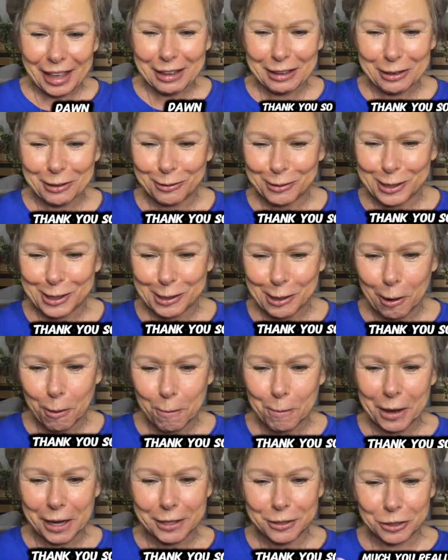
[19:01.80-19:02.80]
Thank you
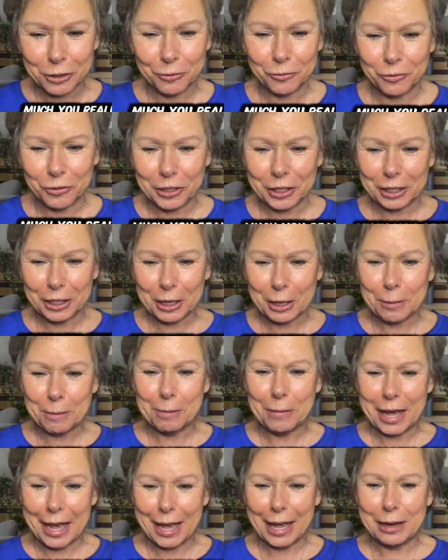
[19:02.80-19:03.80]
so much. You've really
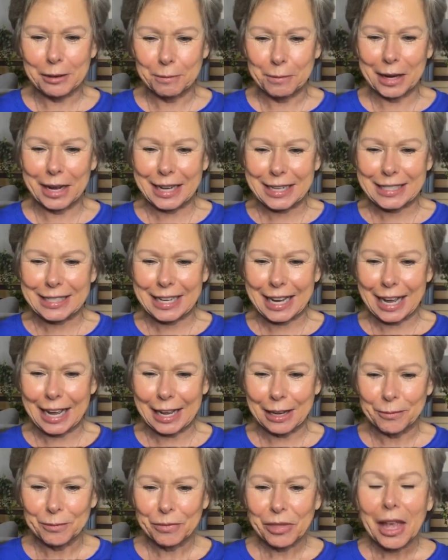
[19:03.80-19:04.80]
made my
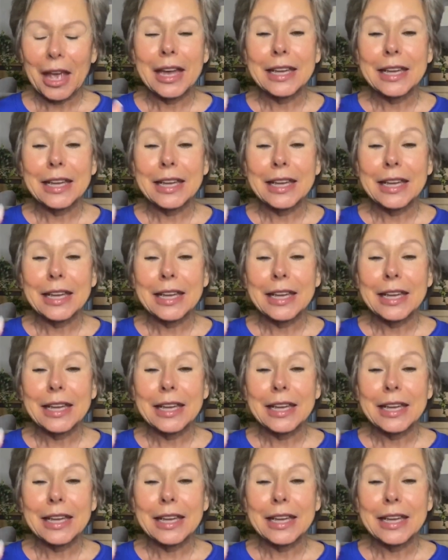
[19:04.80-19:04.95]
day.